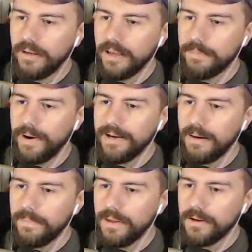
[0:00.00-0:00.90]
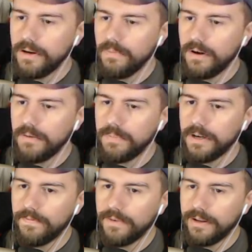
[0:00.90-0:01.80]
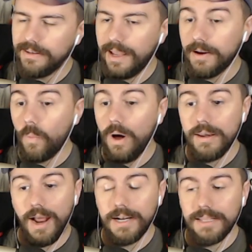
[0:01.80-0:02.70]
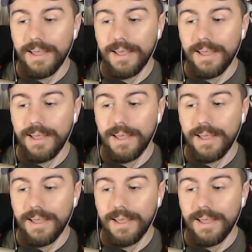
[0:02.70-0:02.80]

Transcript: It might not be a good one, but if it is a 190,